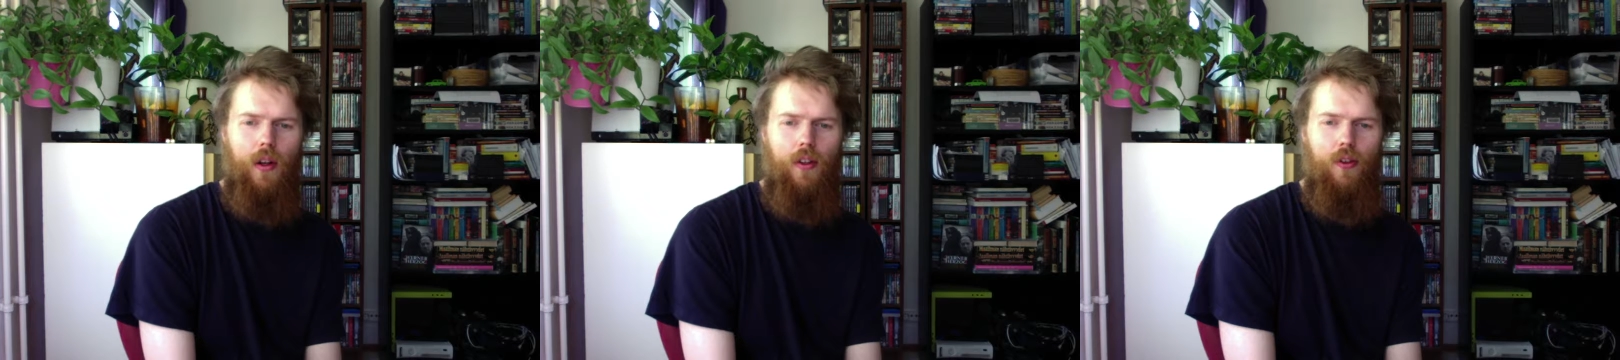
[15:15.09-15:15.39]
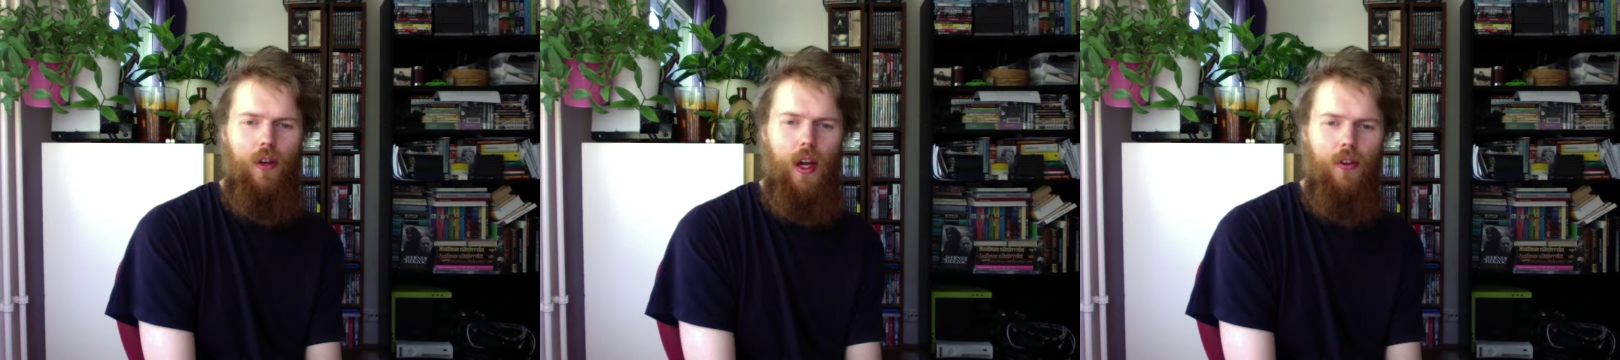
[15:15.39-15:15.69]

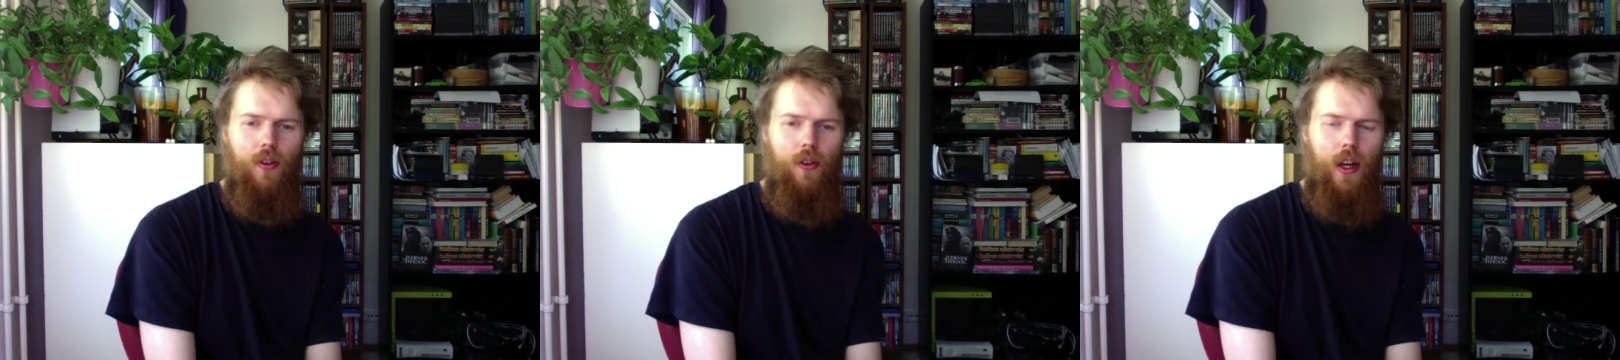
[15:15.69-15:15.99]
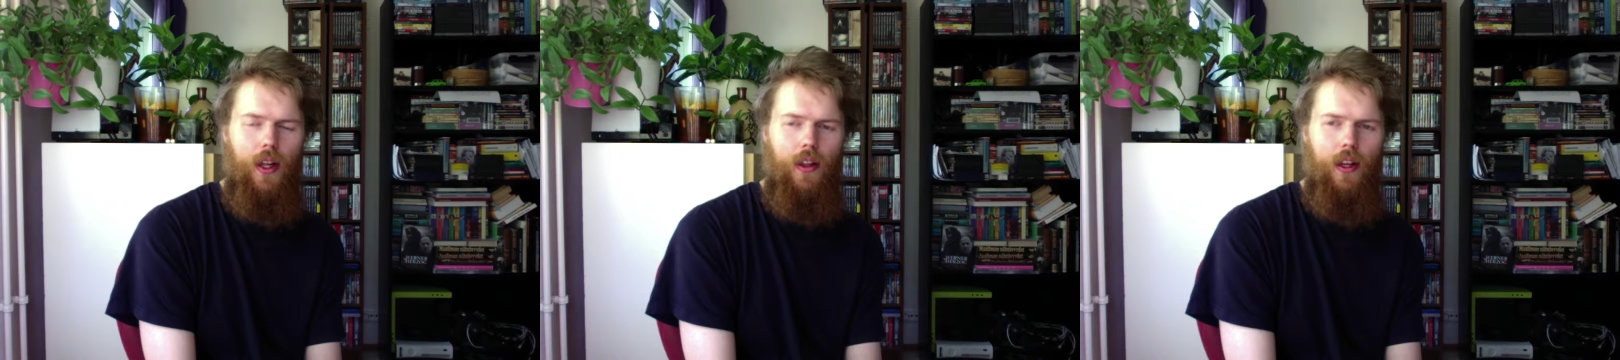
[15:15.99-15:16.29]
you can't do
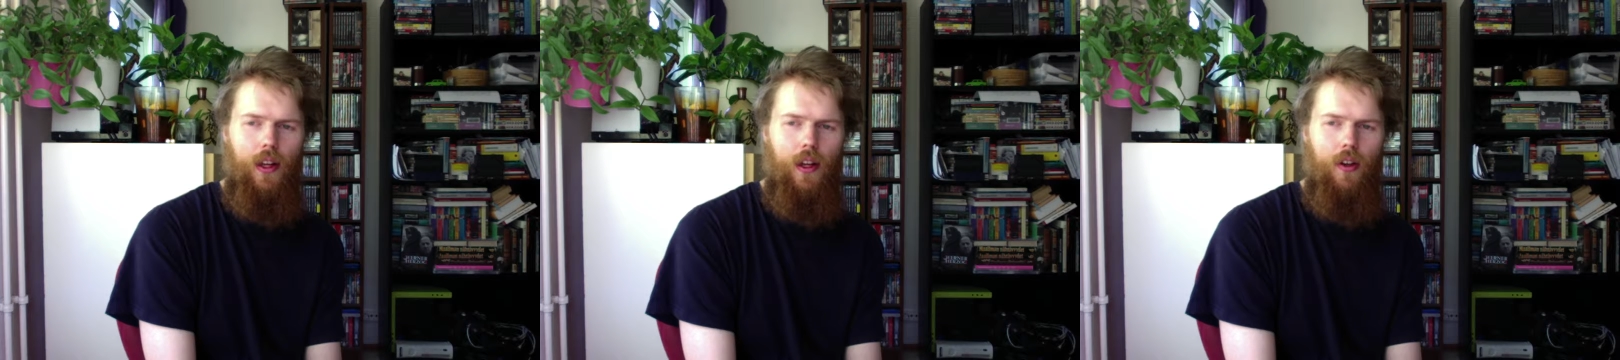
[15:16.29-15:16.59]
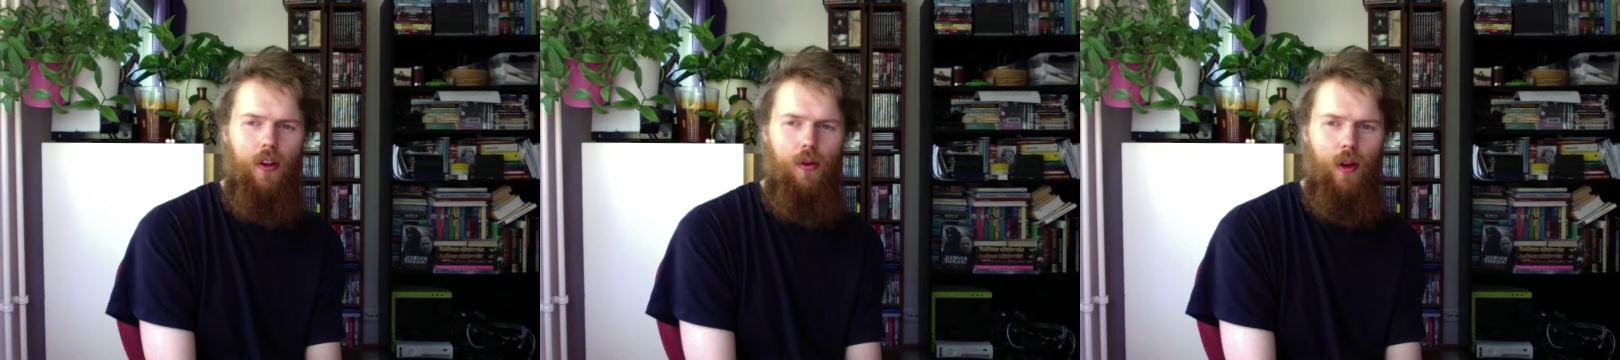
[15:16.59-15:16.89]
anything,
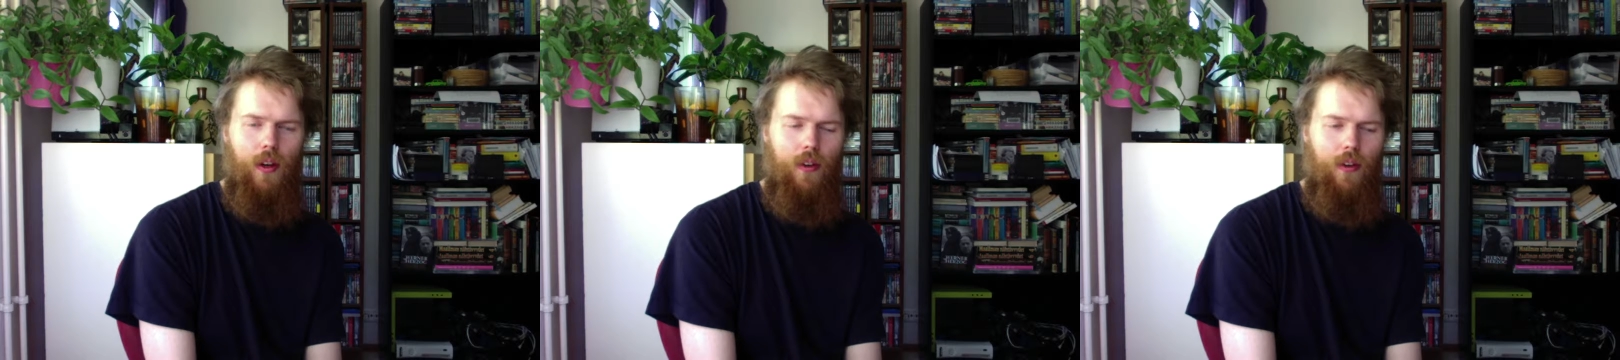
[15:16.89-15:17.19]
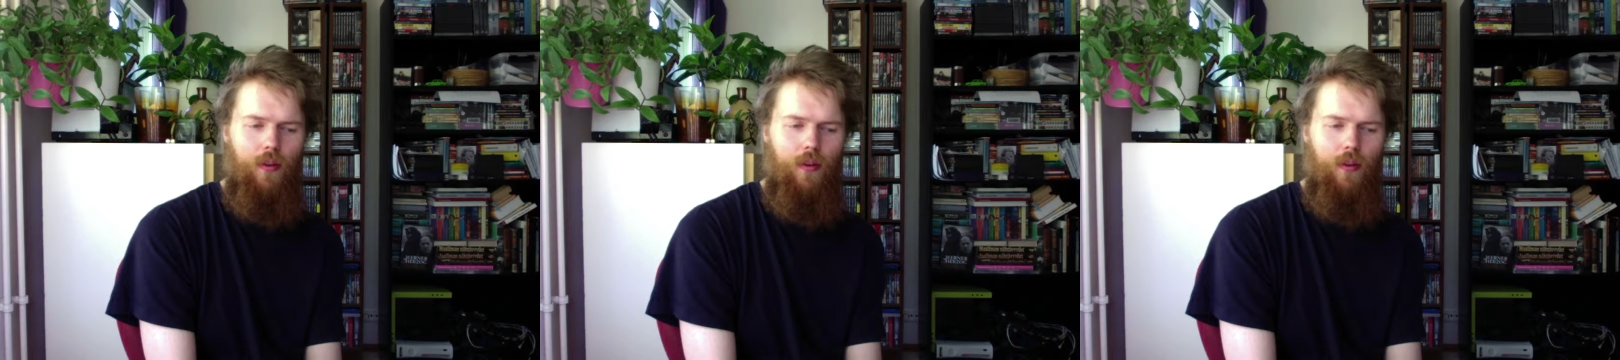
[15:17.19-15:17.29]
no one